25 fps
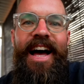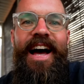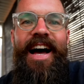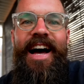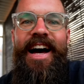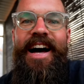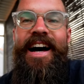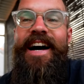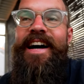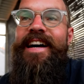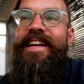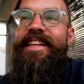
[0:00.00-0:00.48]

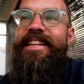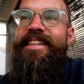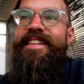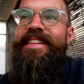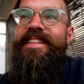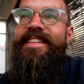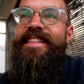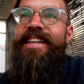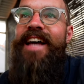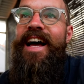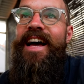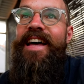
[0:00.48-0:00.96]

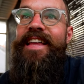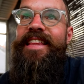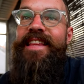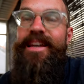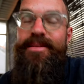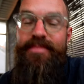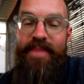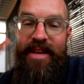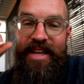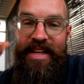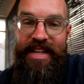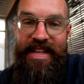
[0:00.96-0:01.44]
And
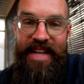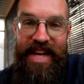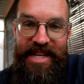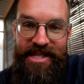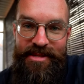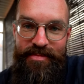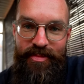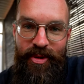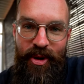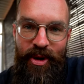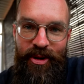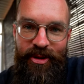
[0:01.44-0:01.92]
they're making
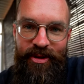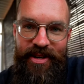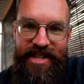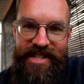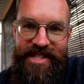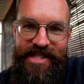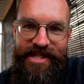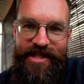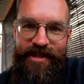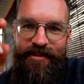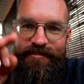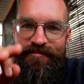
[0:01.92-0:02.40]
nice
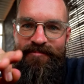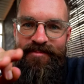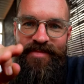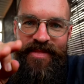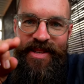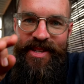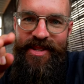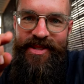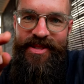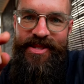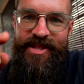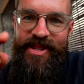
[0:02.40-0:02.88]
progress.
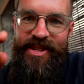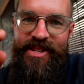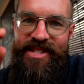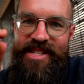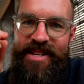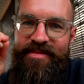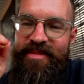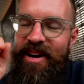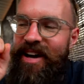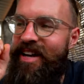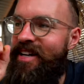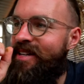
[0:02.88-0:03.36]
You saw
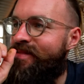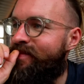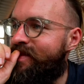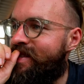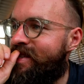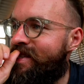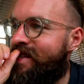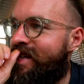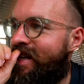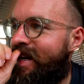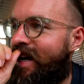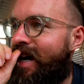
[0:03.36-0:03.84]
some
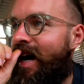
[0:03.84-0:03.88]
items,